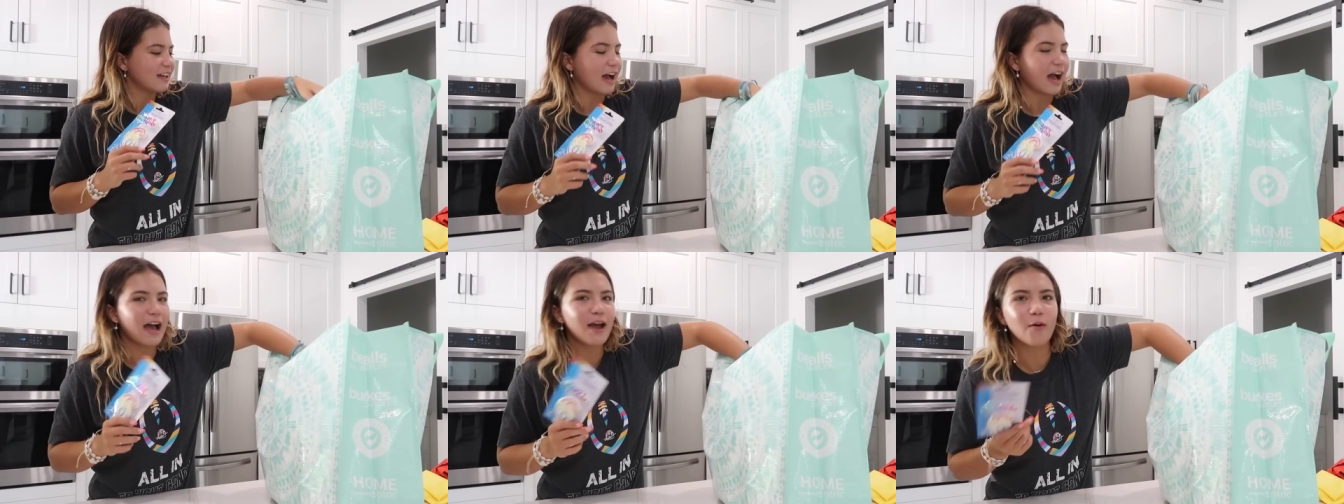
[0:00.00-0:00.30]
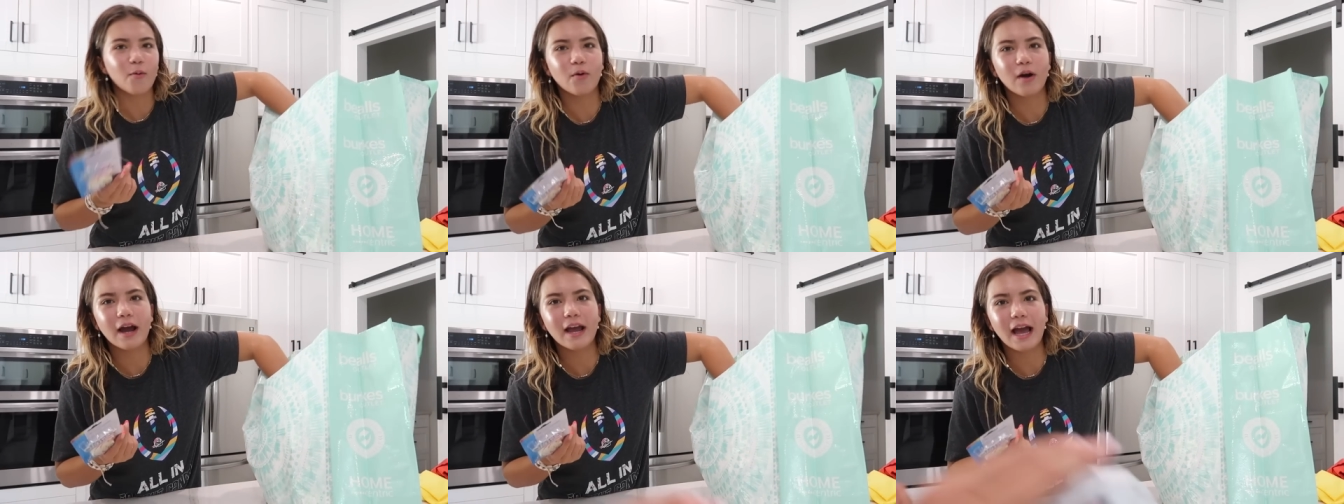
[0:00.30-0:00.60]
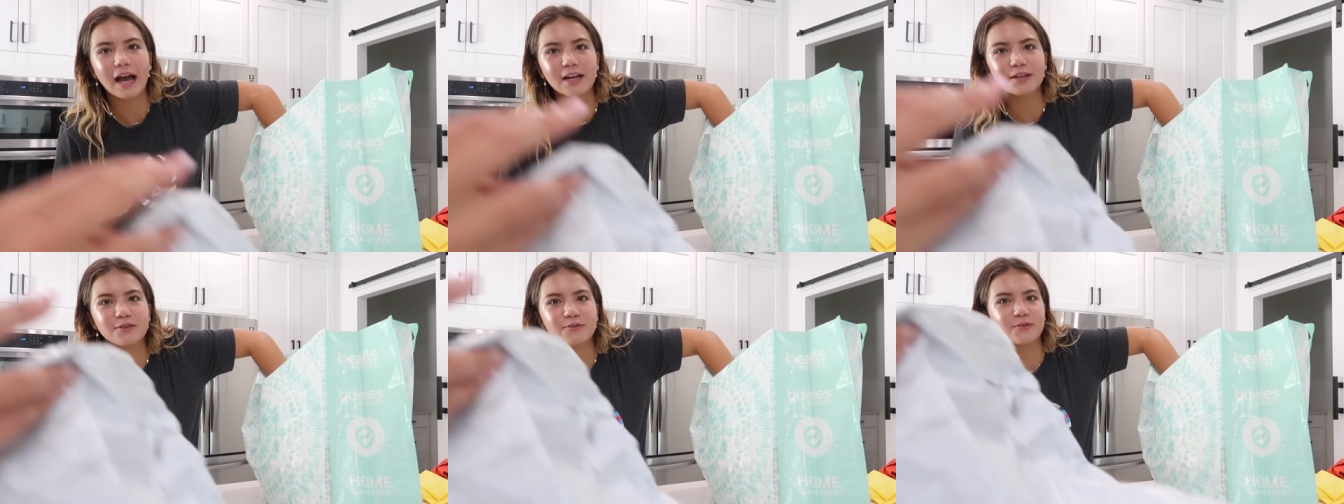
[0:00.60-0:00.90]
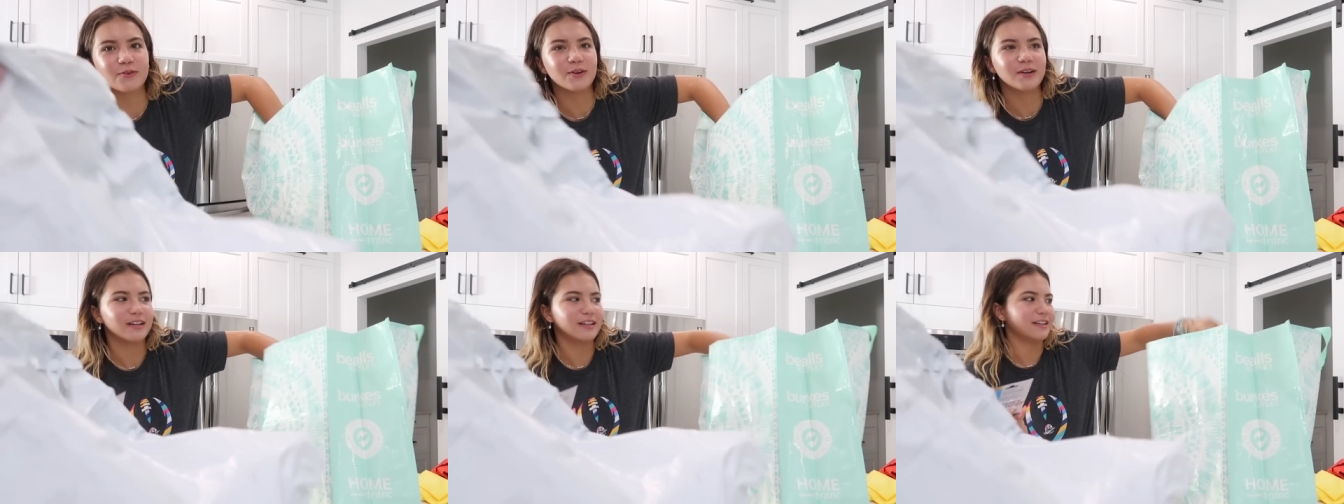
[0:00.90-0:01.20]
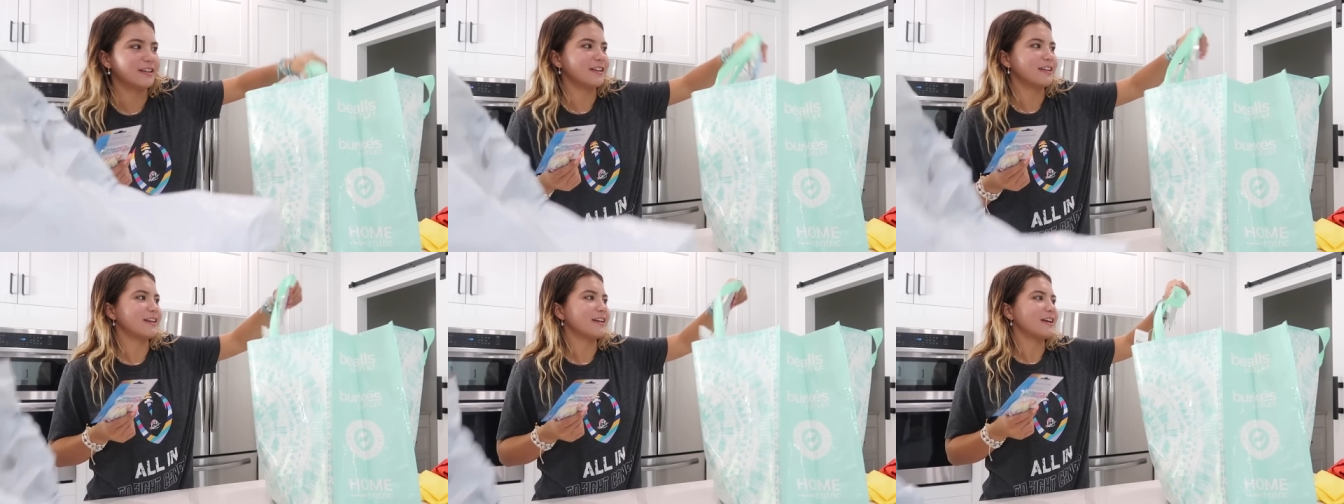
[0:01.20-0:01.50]
I, I asked for
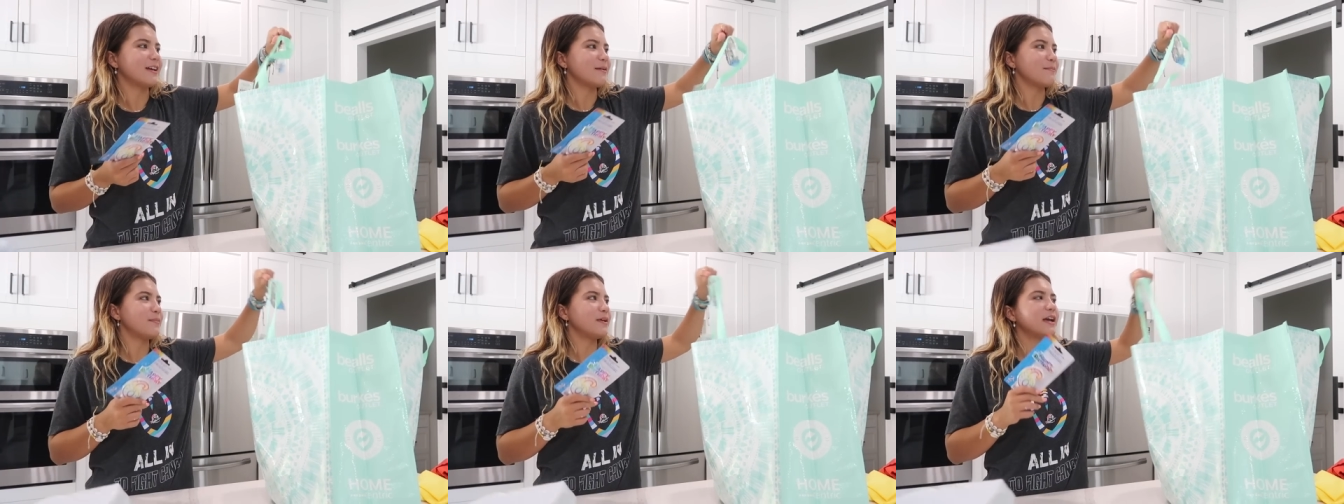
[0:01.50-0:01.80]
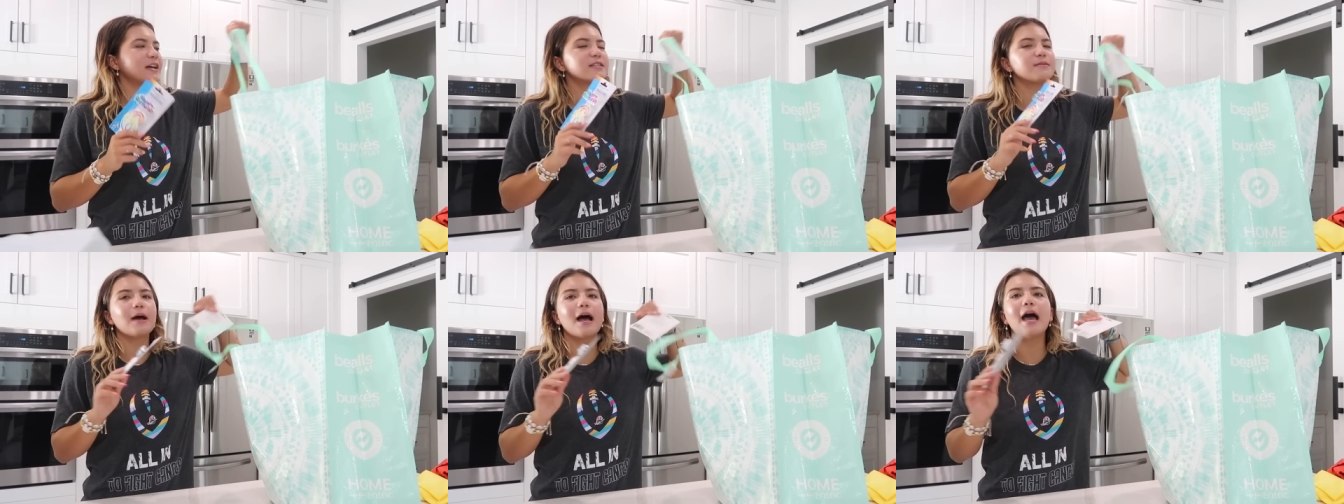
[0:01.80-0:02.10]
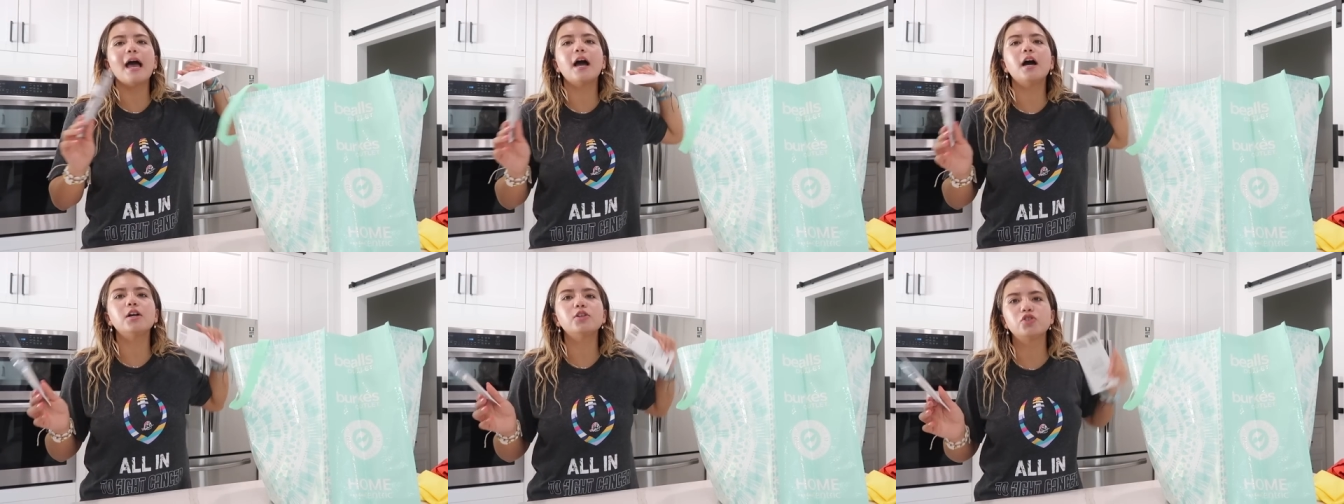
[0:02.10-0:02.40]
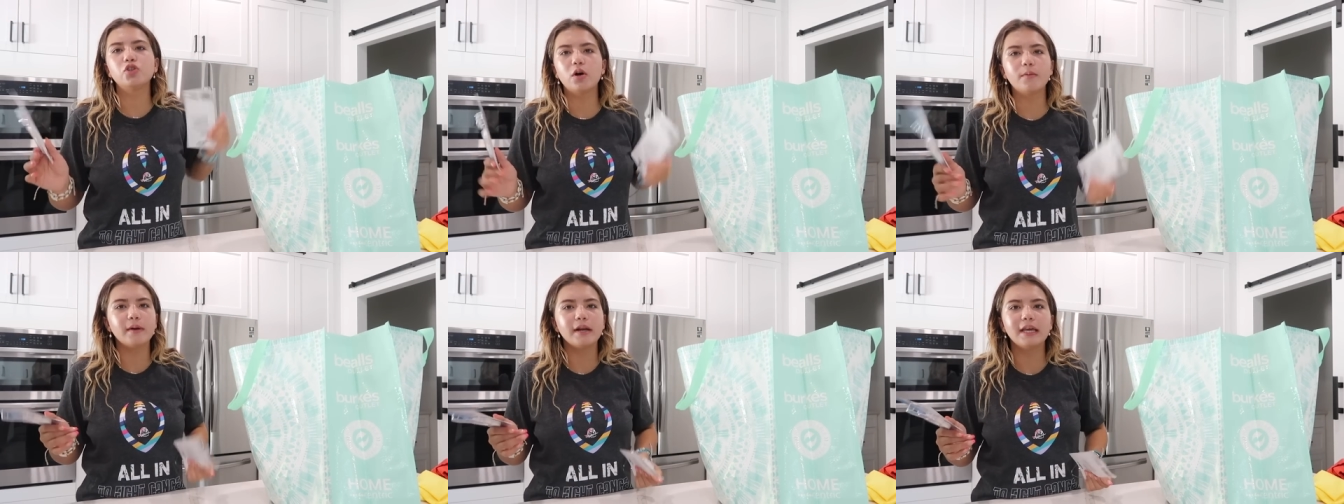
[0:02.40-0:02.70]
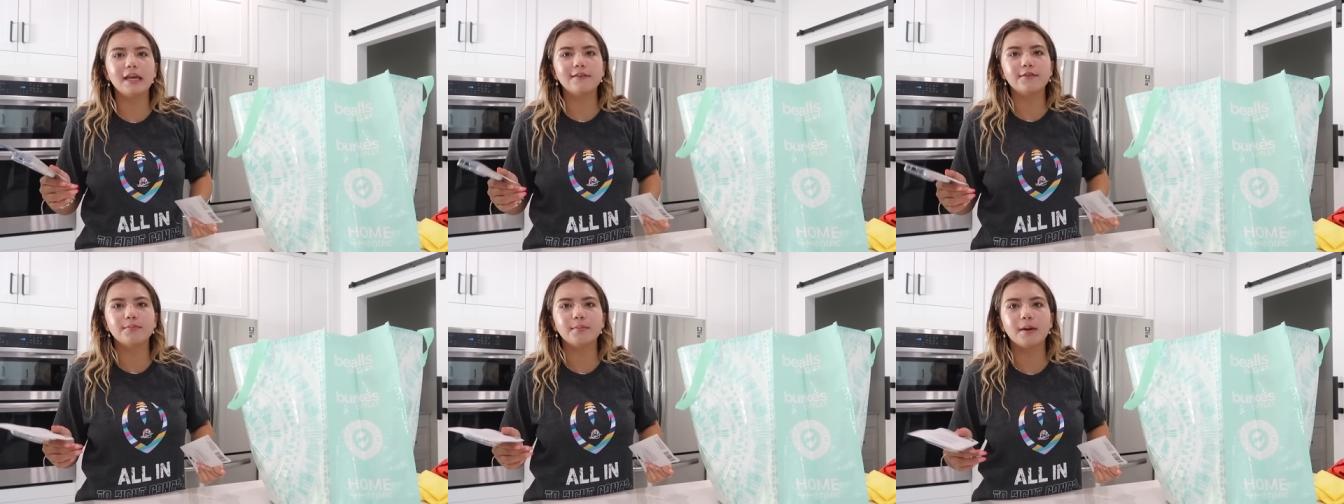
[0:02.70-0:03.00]
it. Because I got so many
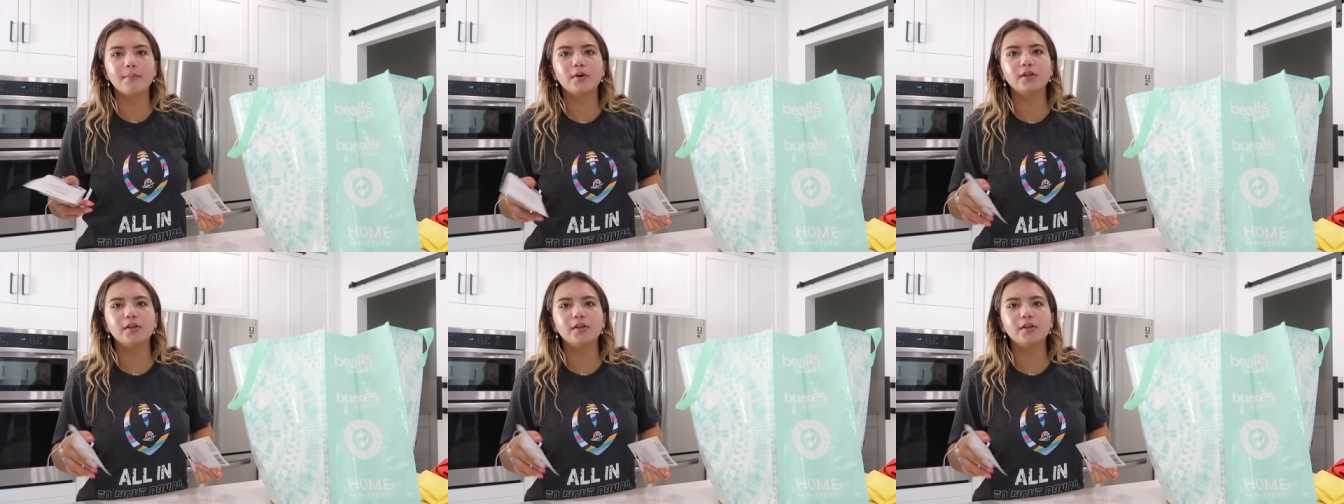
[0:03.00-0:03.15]
gifts for my